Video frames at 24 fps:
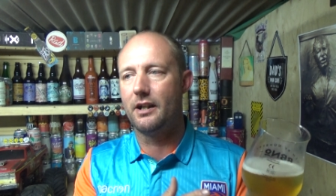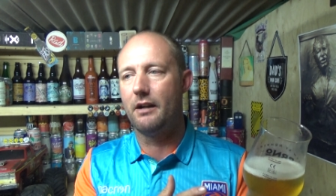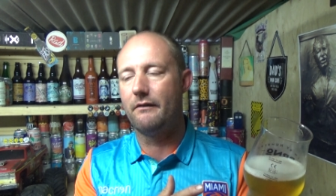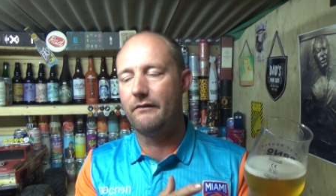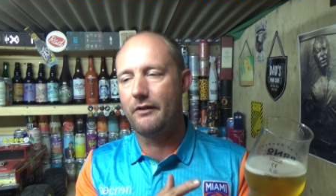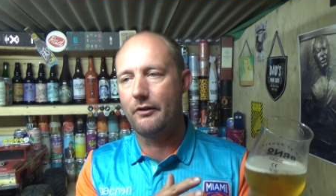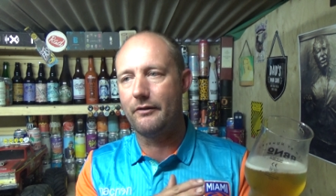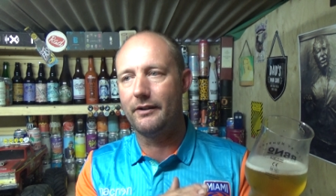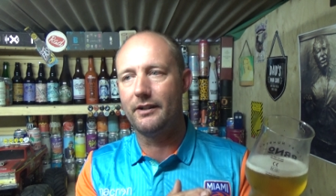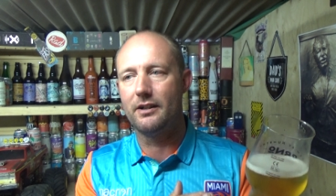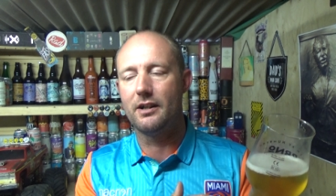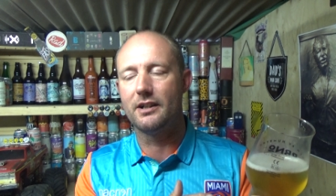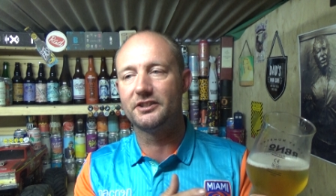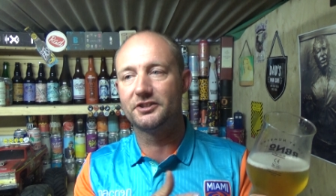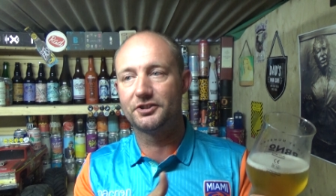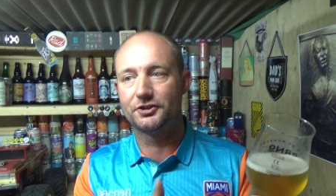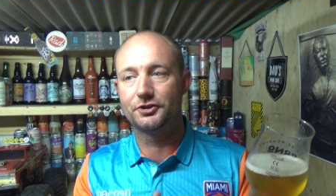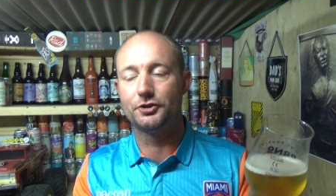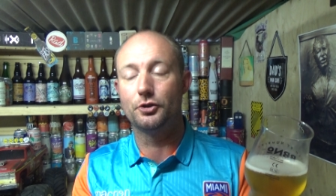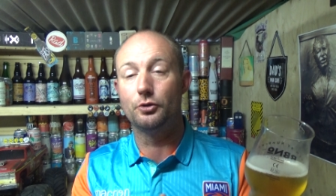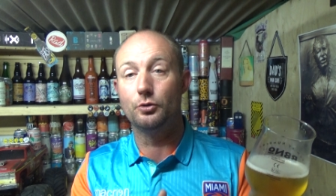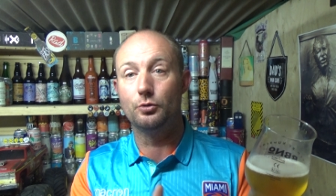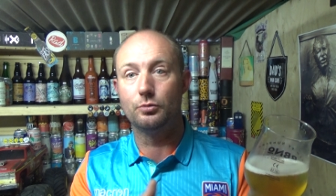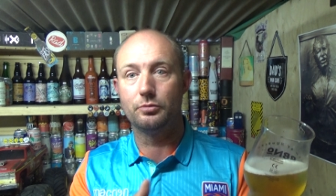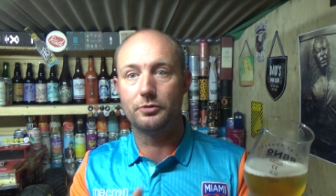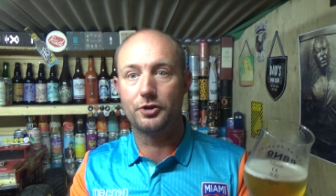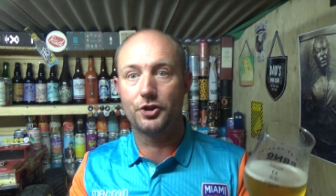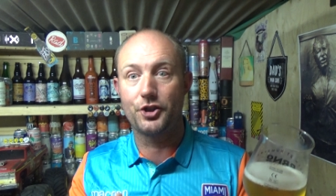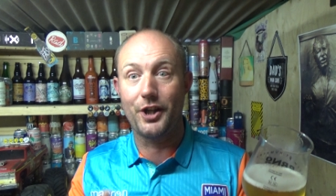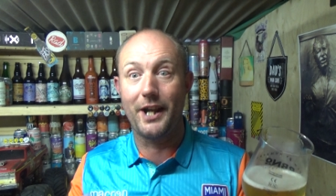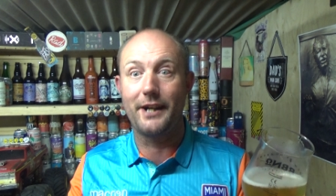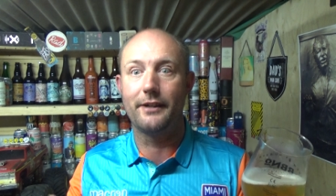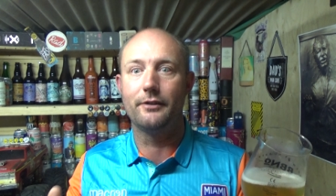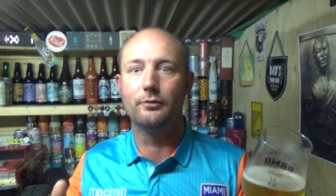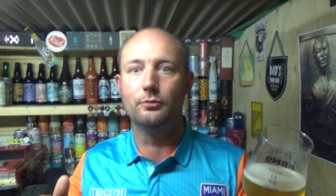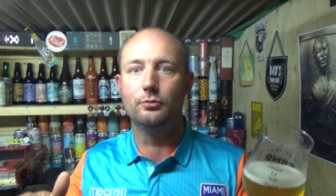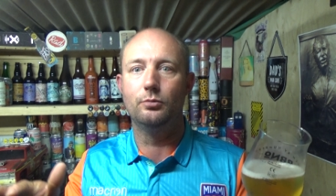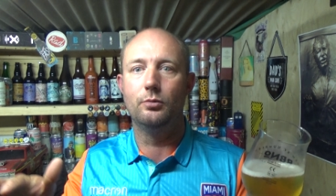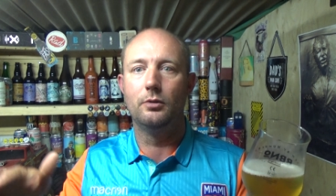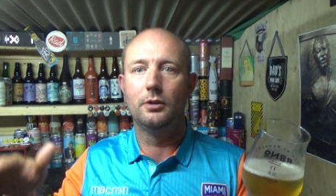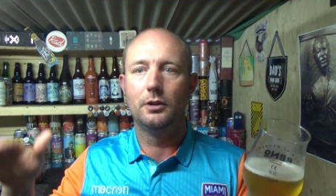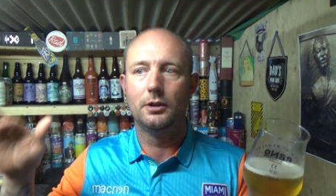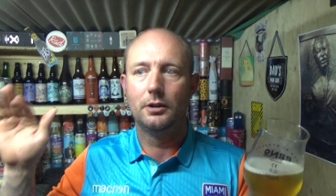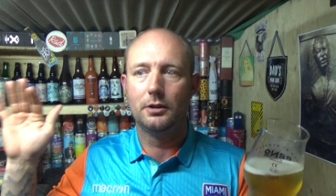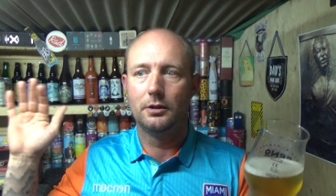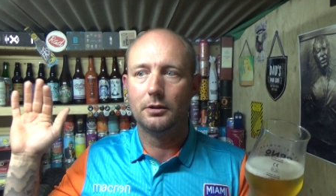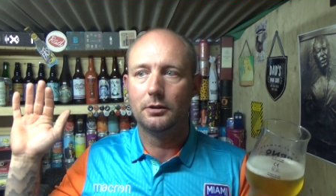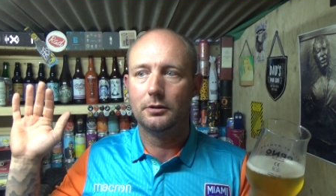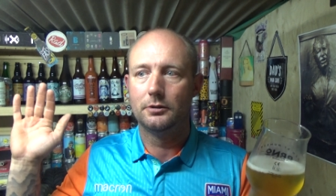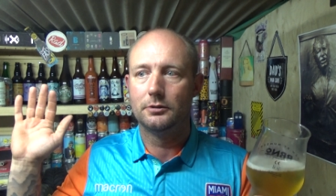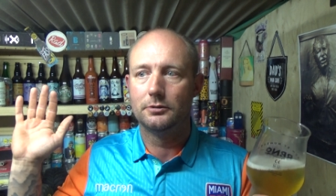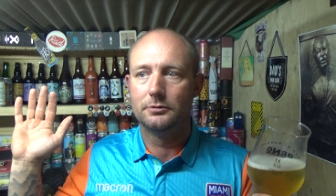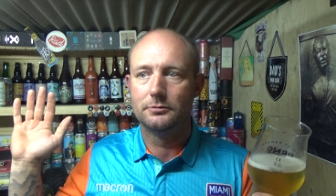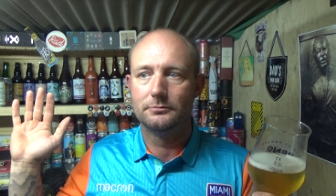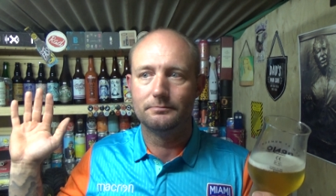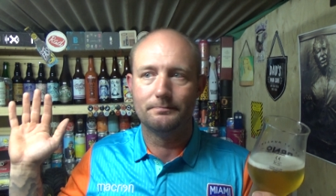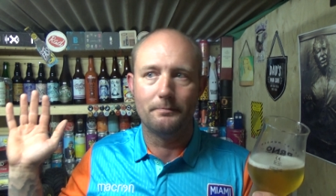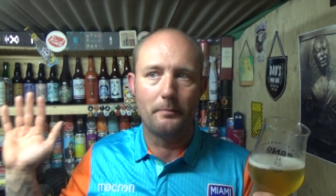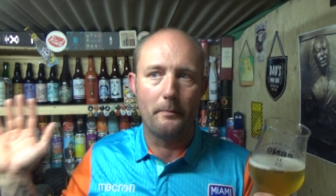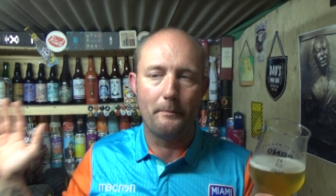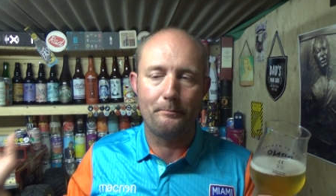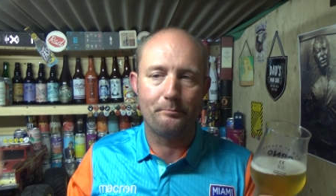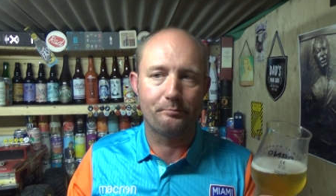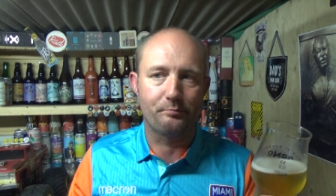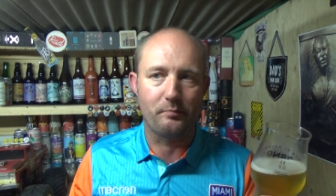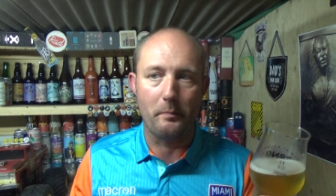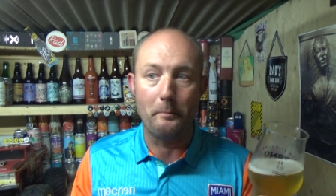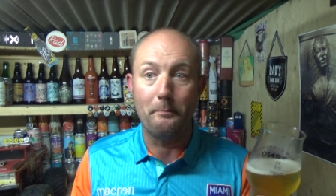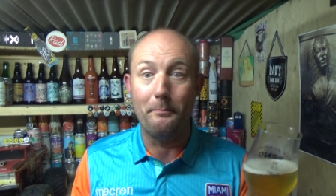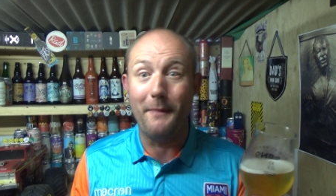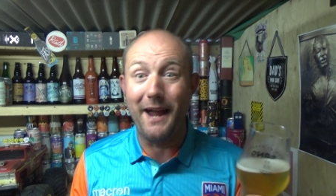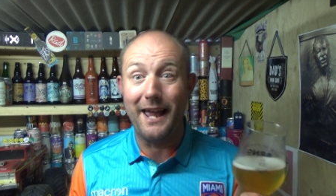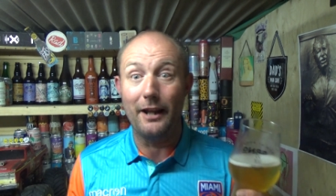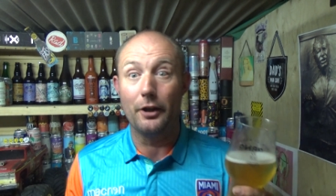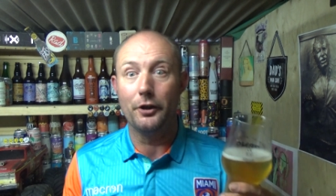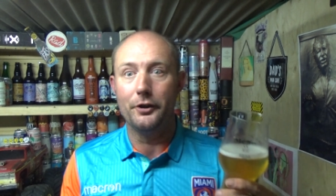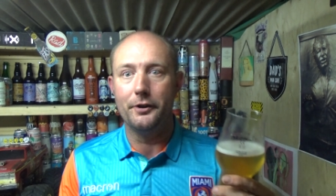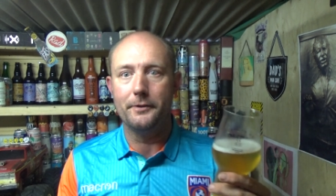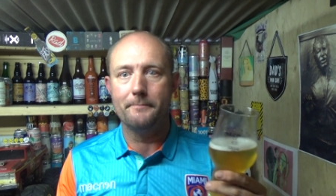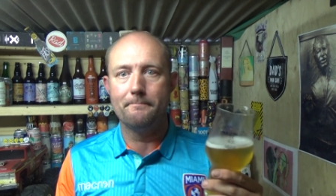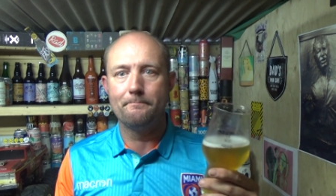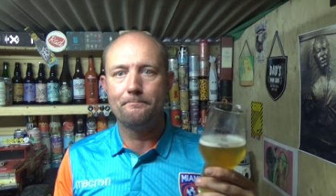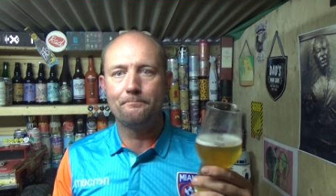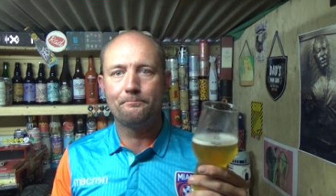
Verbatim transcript: a very nice subtle gentle melon